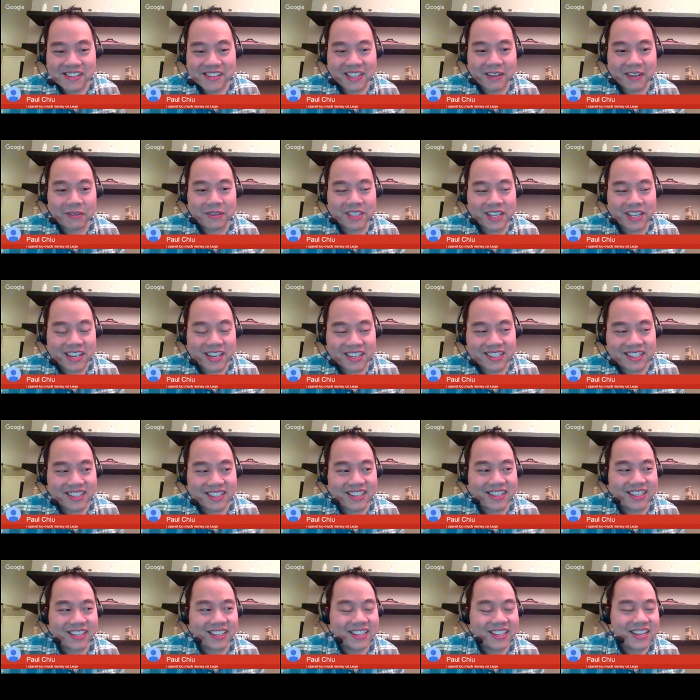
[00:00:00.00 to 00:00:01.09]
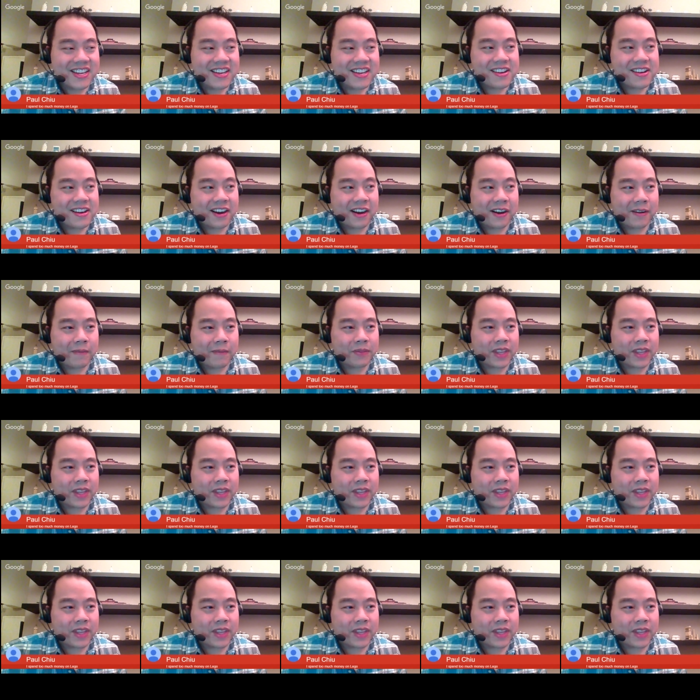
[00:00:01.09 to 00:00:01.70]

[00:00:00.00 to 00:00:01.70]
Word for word: There was initially um,